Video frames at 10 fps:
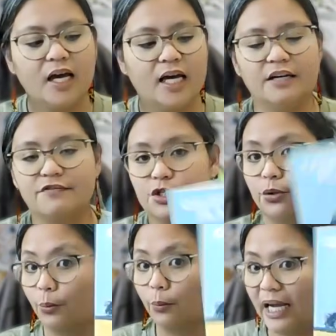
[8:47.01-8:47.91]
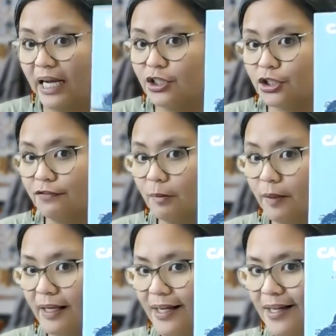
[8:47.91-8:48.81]
It gives you the range of the
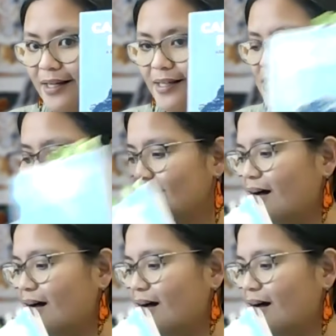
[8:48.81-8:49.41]
plants.